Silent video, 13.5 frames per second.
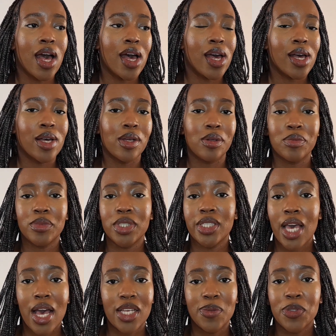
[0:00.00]

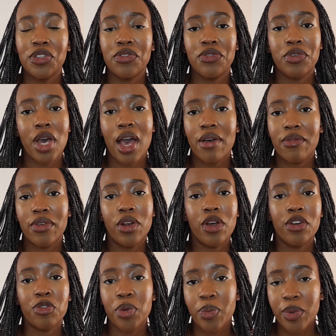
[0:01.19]
Especially if you have a lot
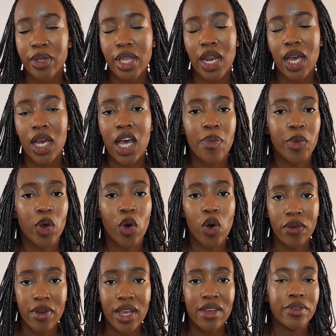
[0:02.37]
of people that are coming
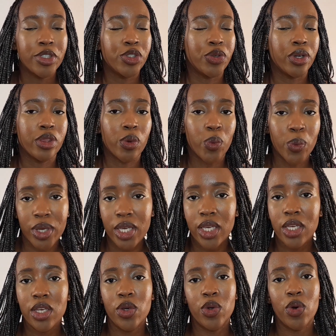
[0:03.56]
over, even during the
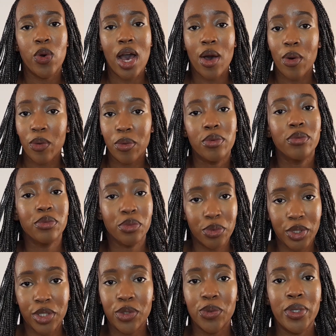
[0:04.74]
week, you know how
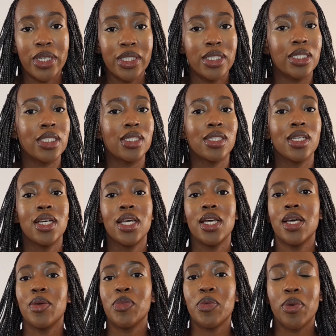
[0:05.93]
we do it.
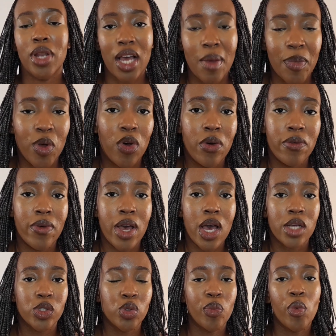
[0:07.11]
People are coming over
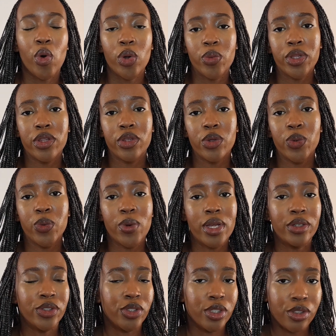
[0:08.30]
to mourn with you
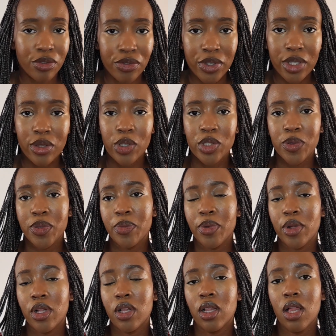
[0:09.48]
and you need to feed those
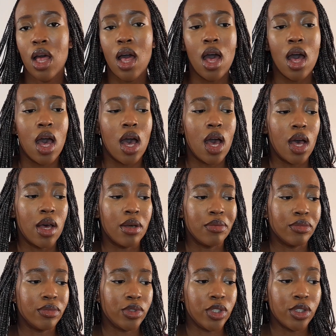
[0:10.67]
people.
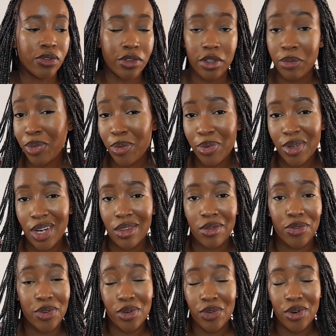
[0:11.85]
You need to feed people at the
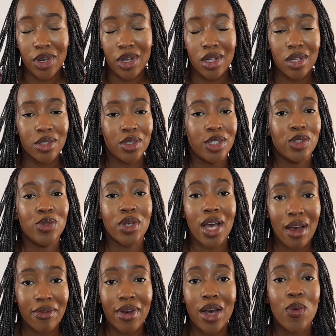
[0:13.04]
funeral, you need to
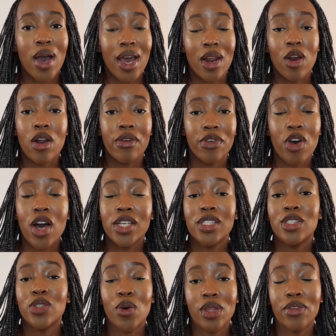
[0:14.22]
cover quite a lot of
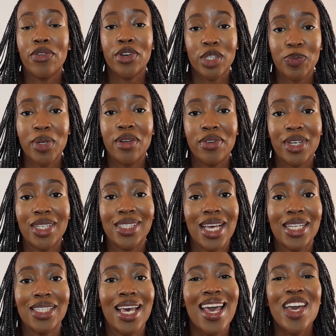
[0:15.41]
costs. So the first benefit is
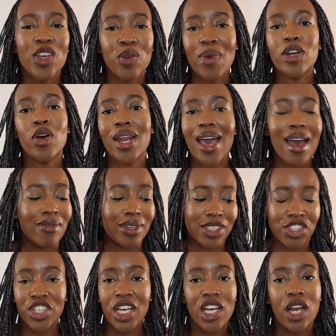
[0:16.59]
that you might not have it
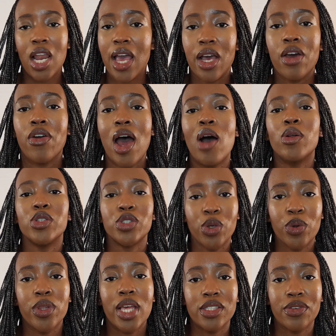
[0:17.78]
lying around.
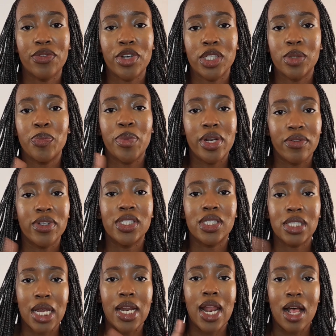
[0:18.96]
So that's the first benefit, is
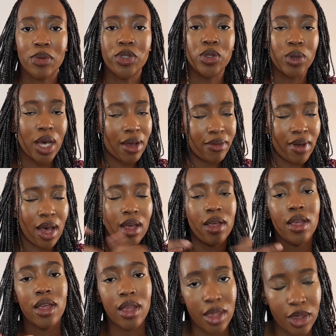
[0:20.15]
that it helps you cover
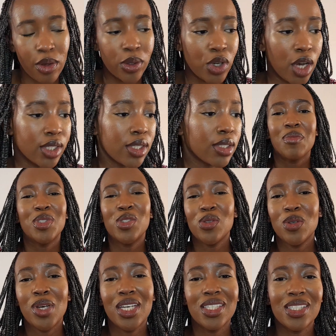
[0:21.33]
those costs. Number two
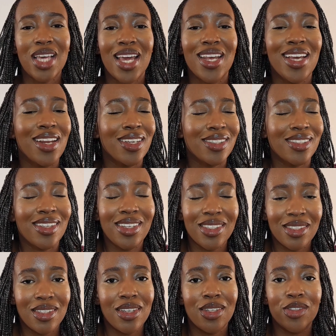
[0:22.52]
is that it is
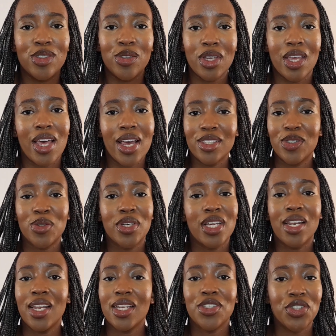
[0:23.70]
easy to get. You
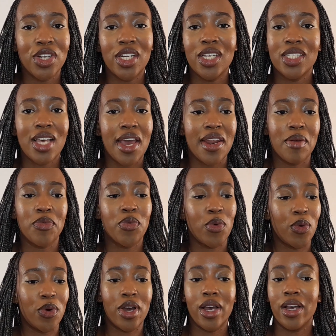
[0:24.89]
can literally sign up
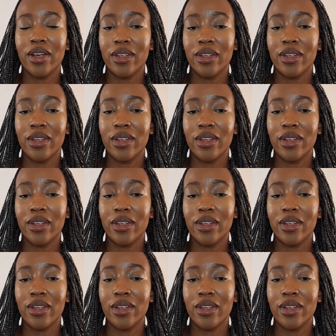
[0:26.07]
for